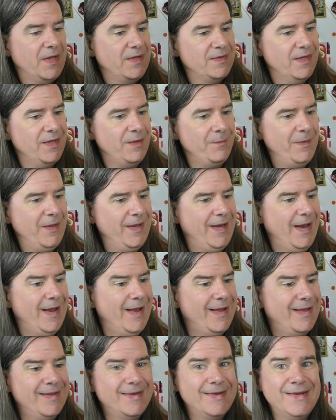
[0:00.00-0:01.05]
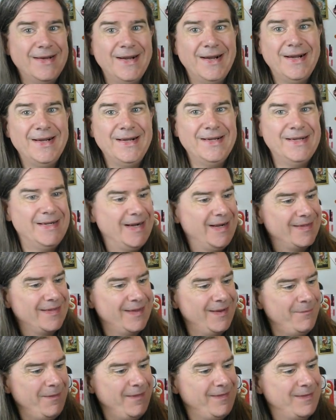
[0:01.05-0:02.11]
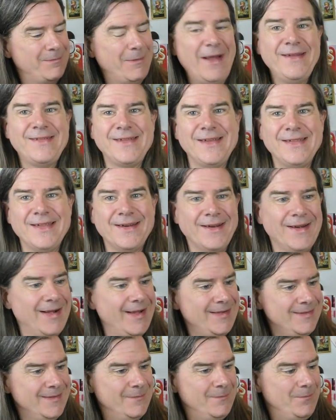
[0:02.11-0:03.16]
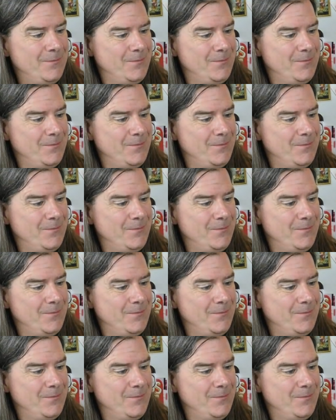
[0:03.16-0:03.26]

little bit spicy there, huh?